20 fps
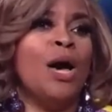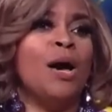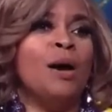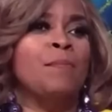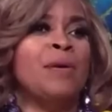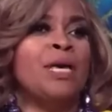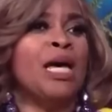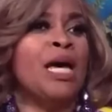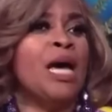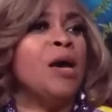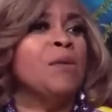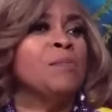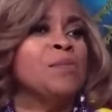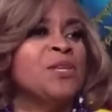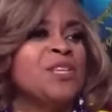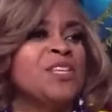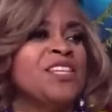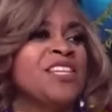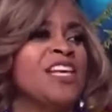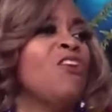become
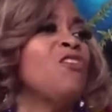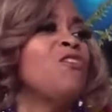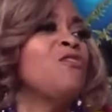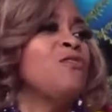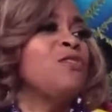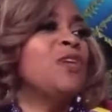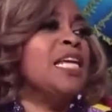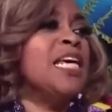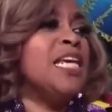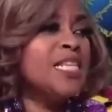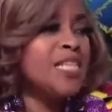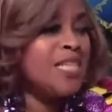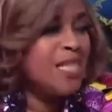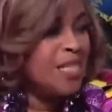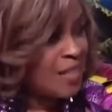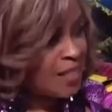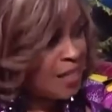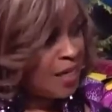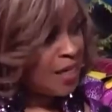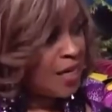
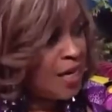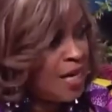selfless.